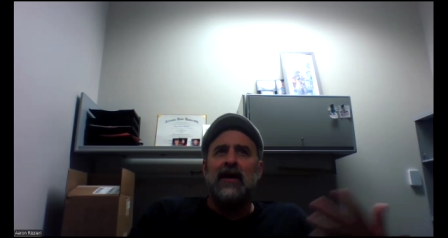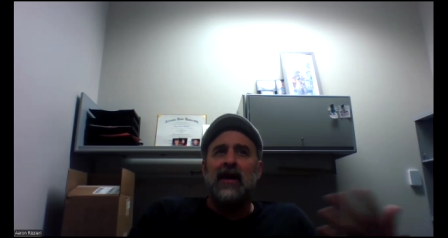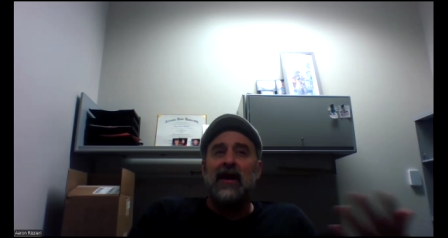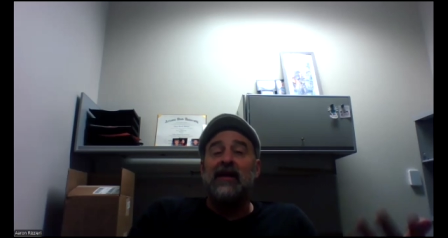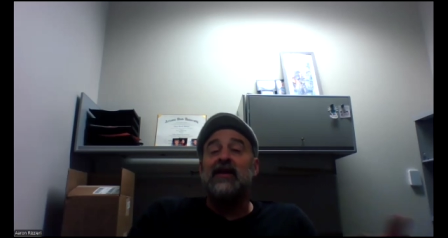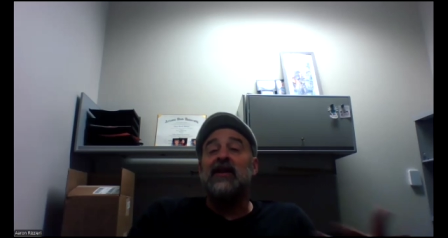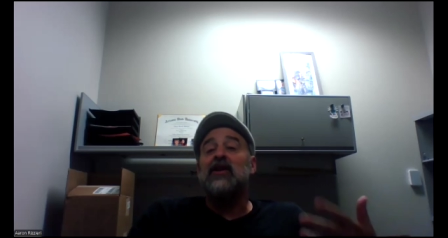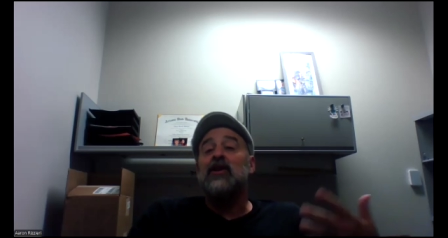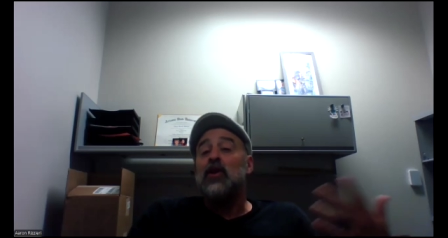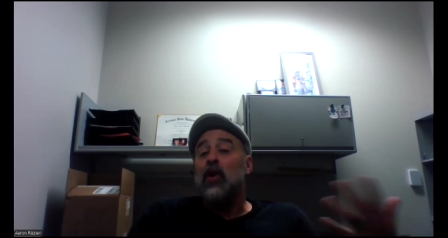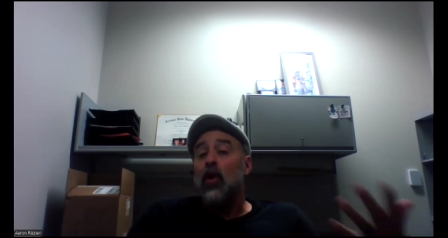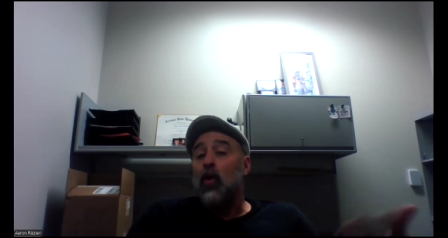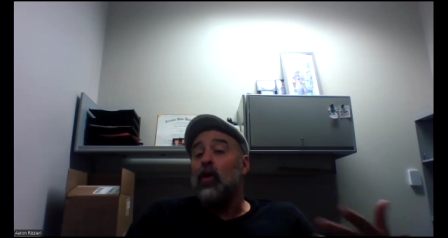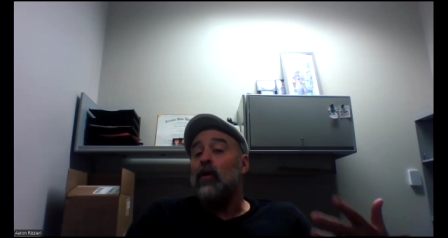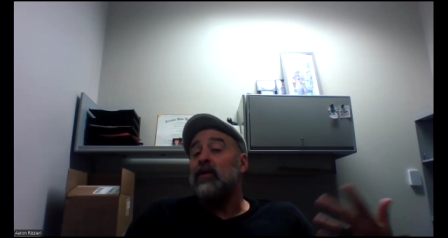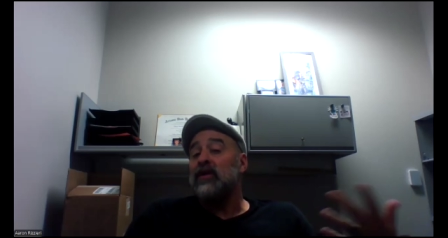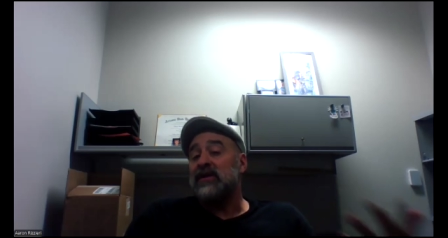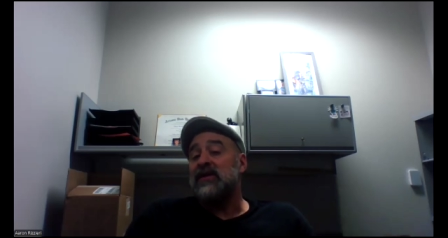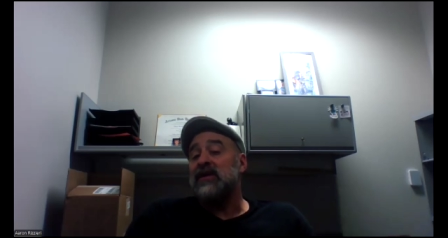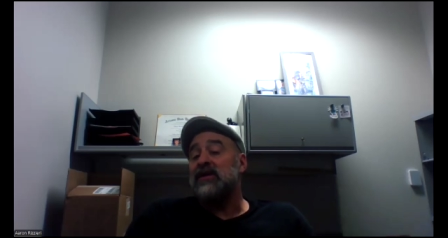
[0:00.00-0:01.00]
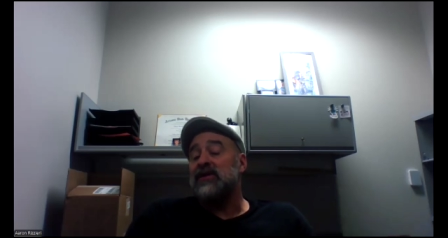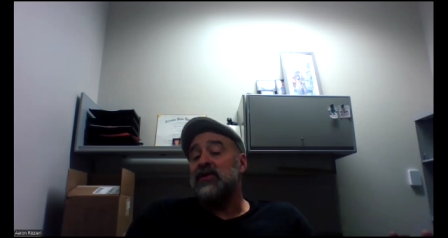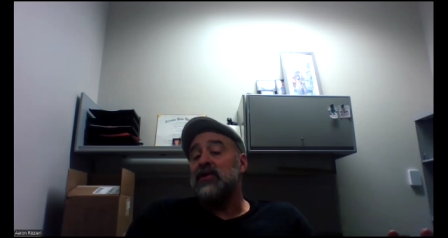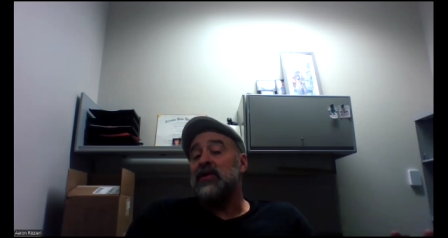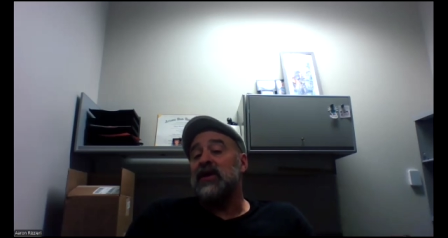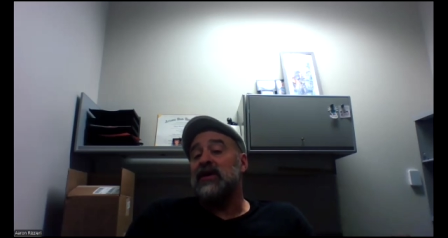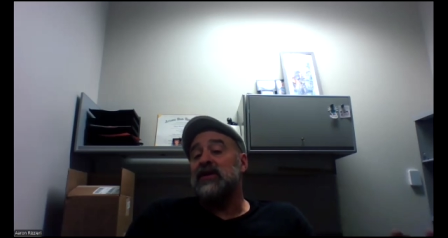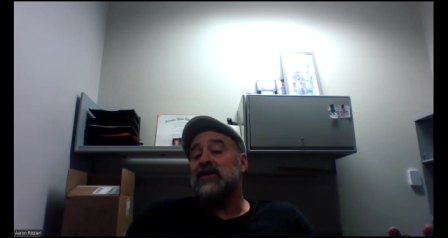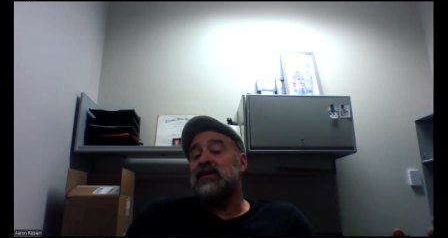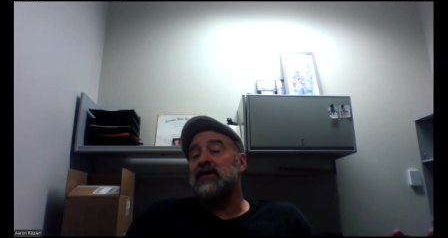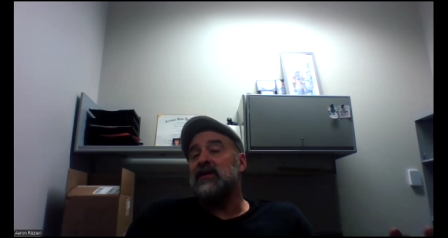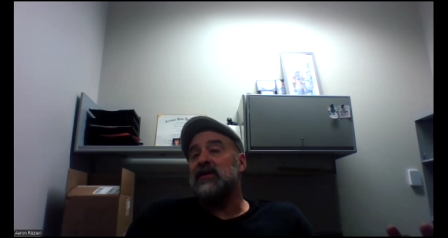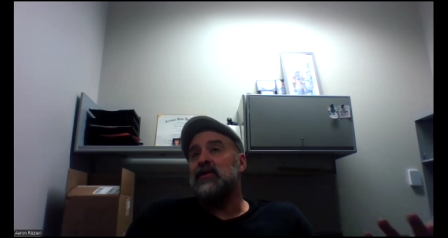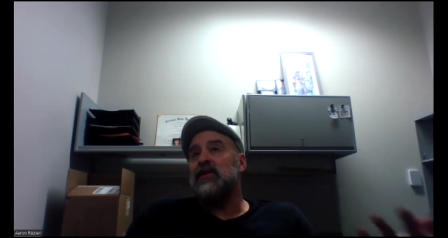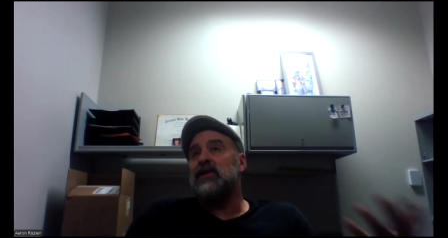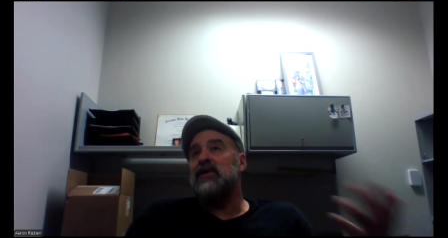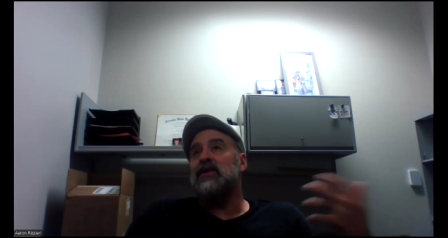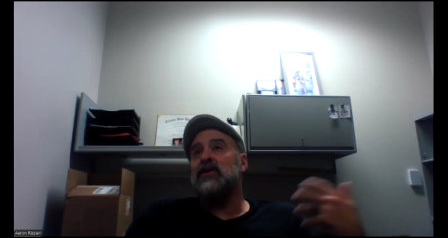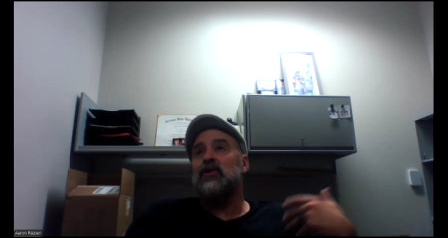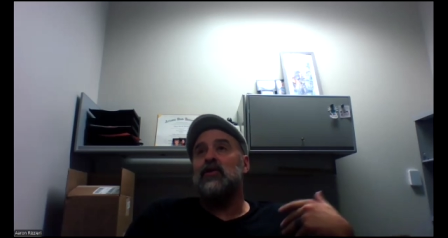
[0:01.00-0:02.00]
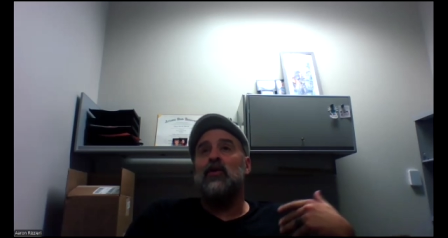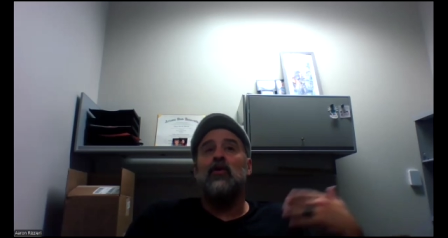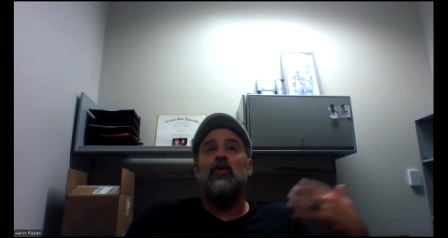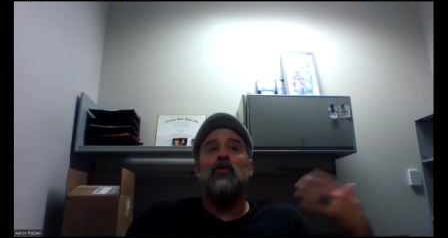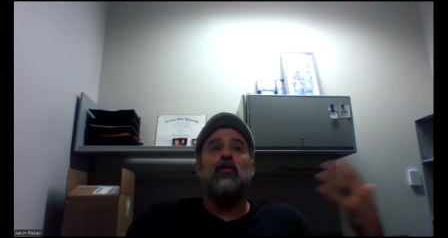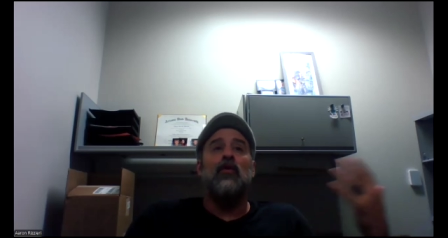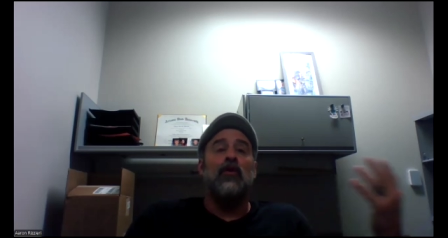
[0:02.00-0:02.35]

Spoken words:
and in normal situations, we do owe